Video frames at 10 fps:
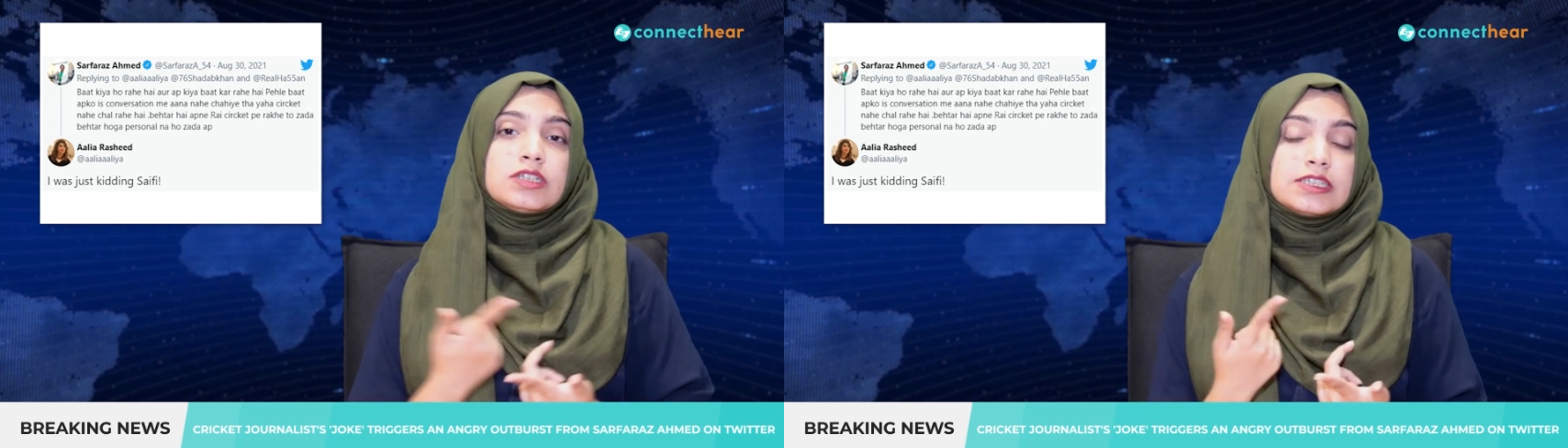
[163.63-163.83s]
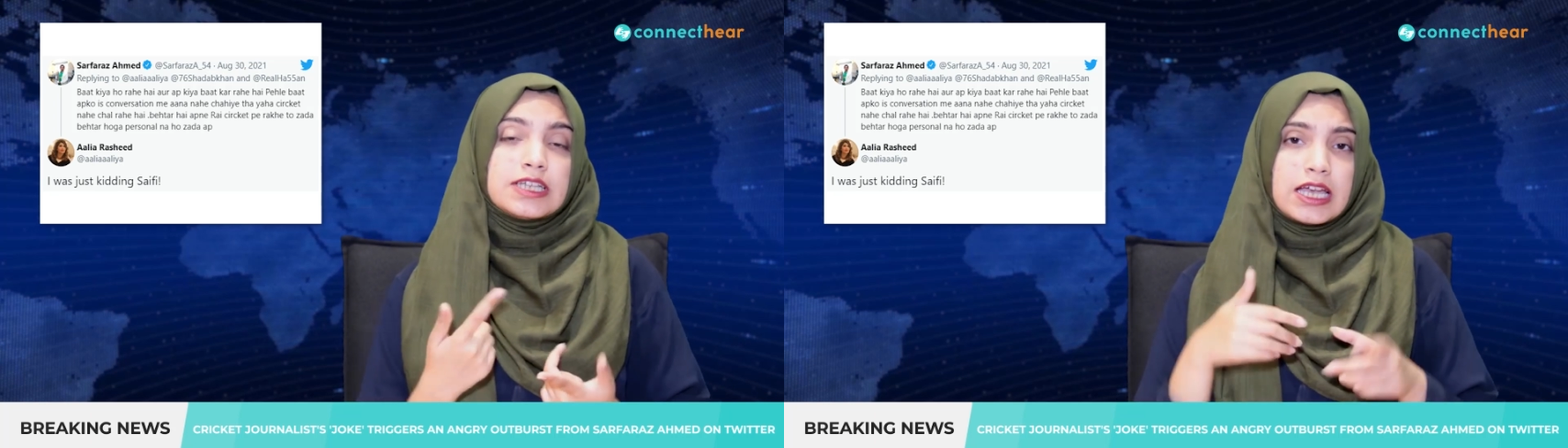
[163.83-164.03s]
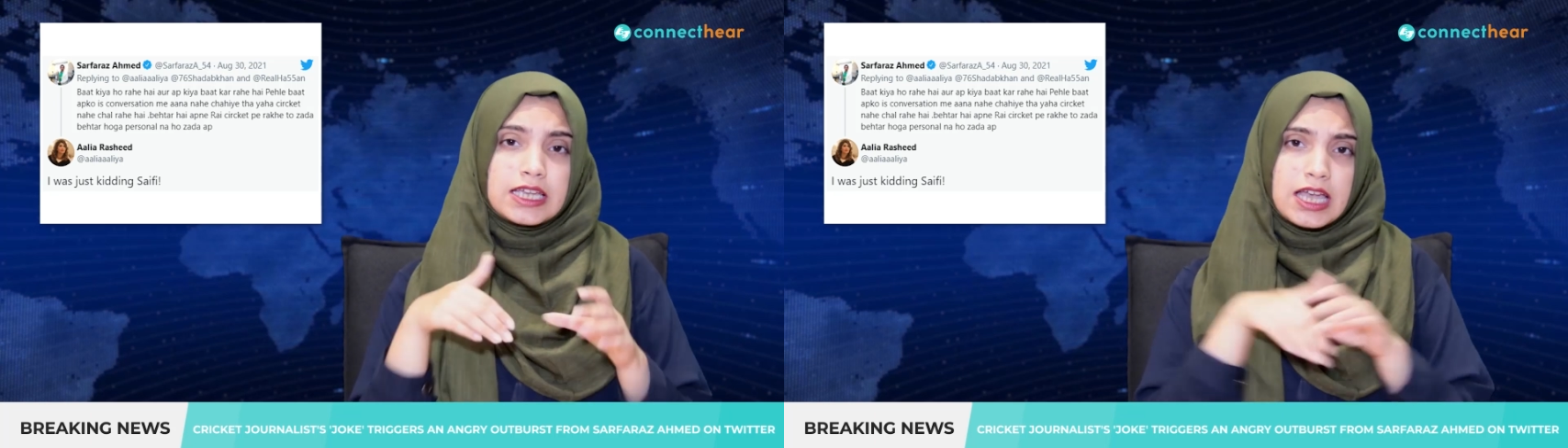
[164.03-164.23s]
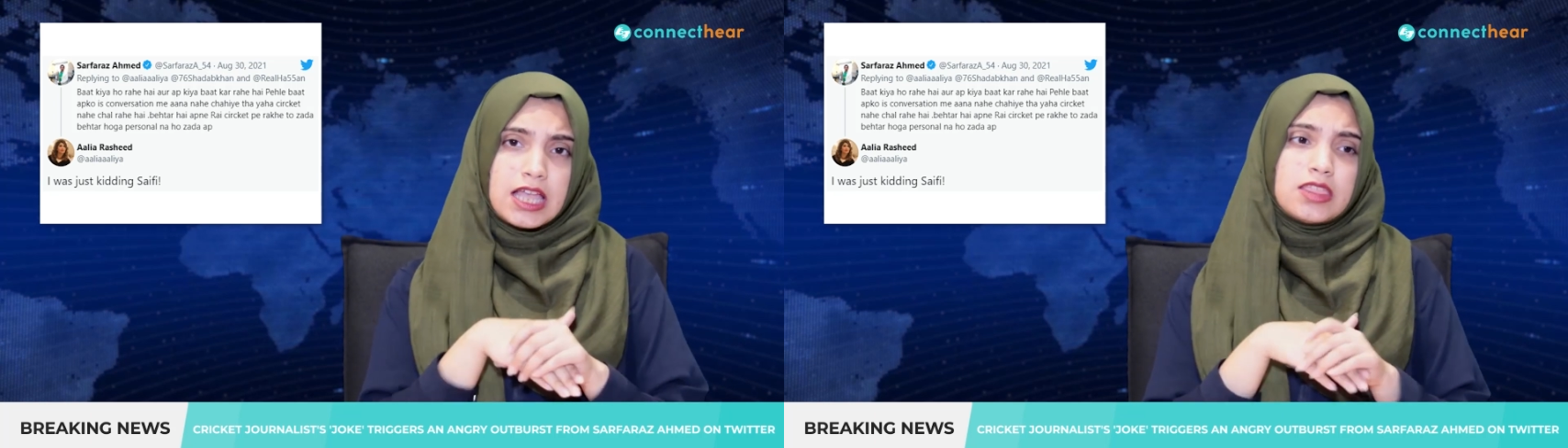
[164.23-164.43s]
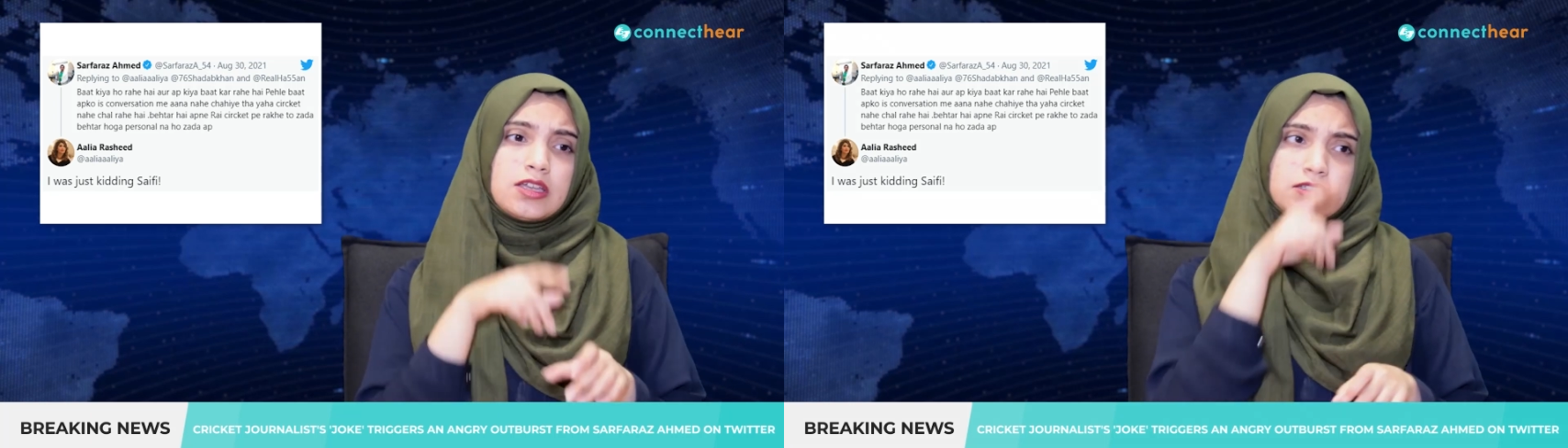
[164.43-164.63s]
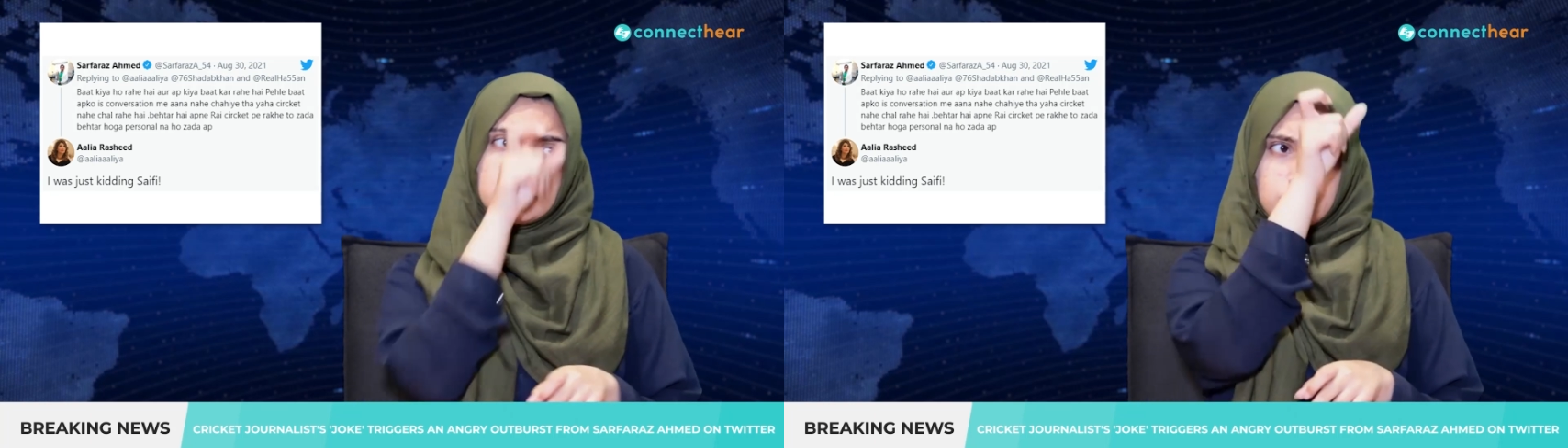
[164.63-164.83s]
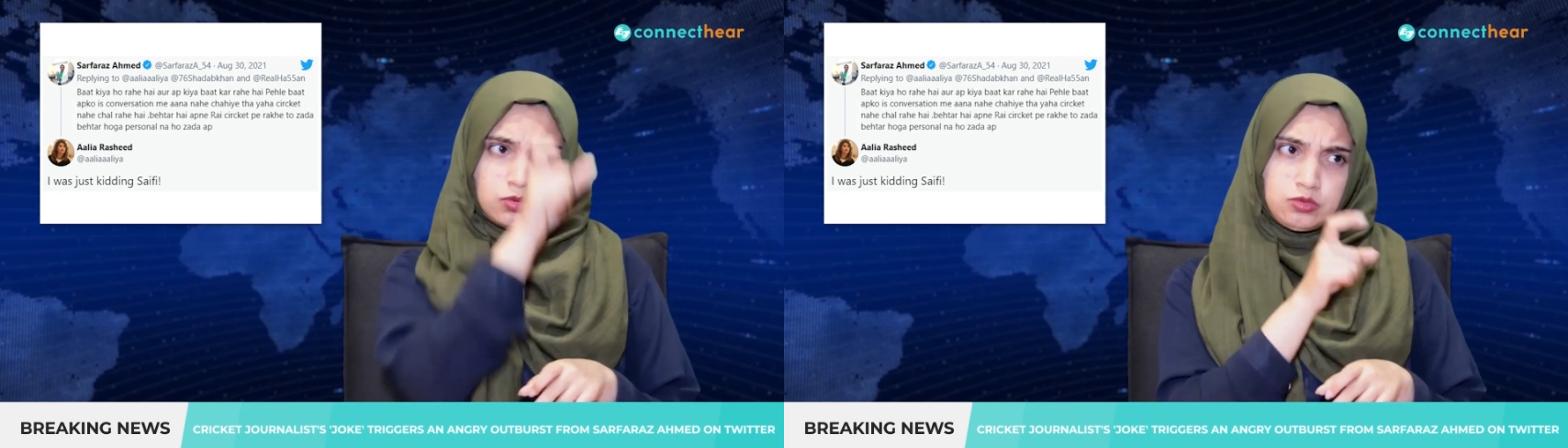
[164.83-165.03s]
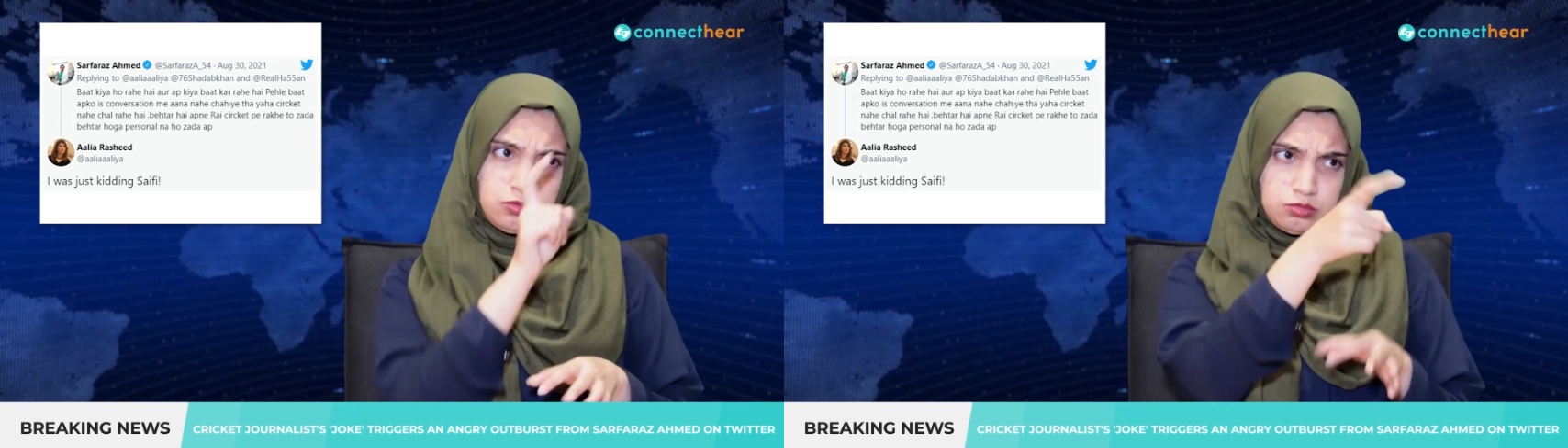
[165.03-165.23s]
part of this
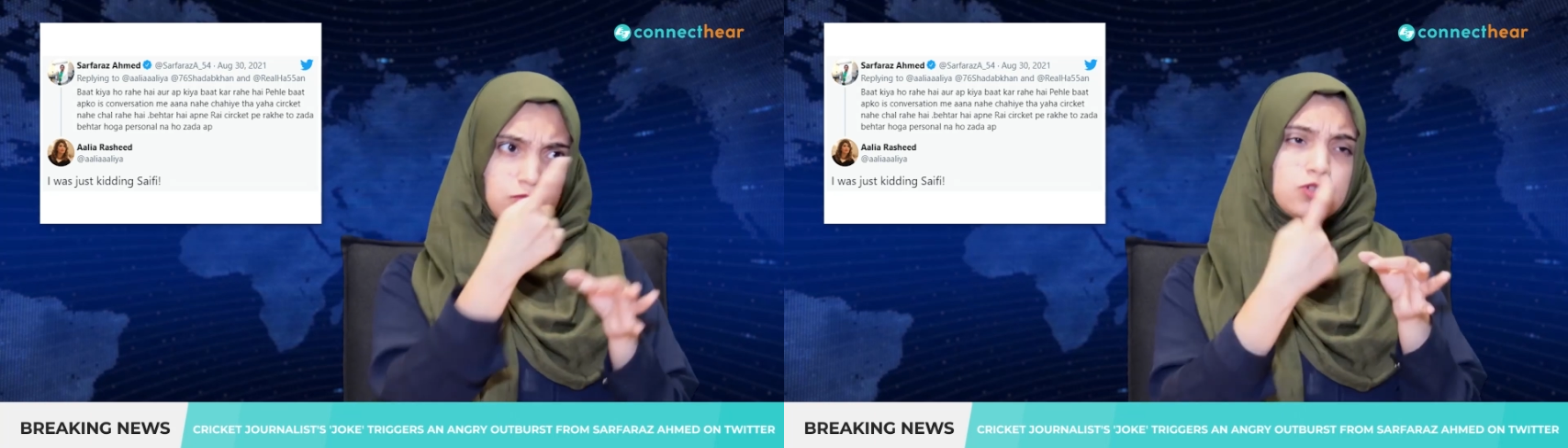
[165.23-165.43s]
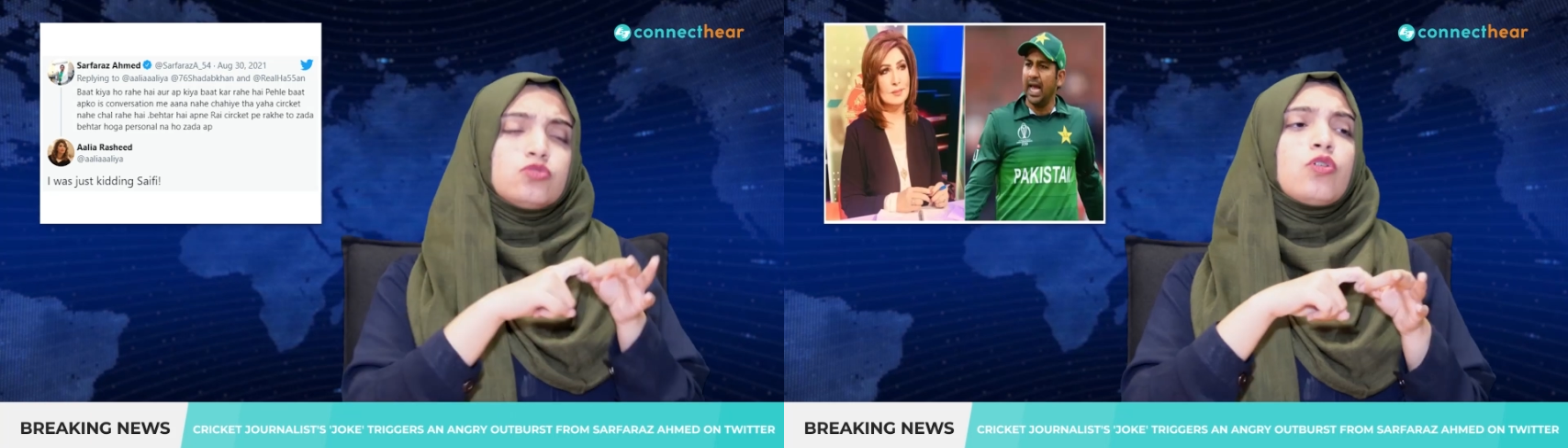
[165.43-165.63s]
conversation at all.